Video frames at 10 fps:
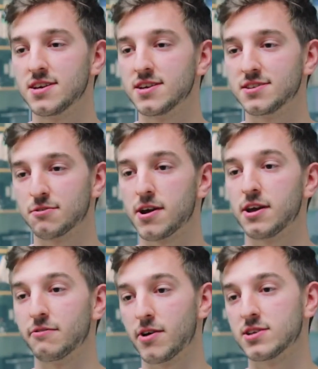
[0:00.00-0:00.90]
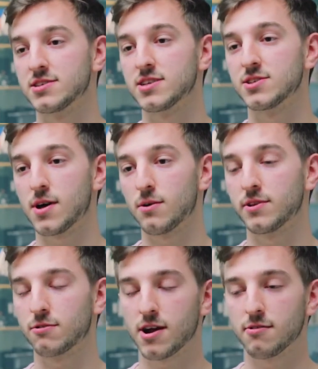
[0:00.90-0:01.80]
a great university as well,
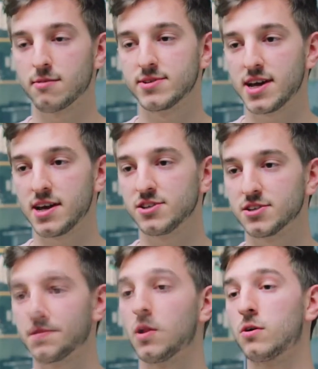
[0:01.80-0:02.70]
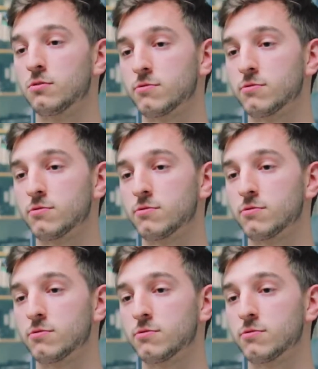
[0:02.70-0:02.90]
with a great reputation. A lot of the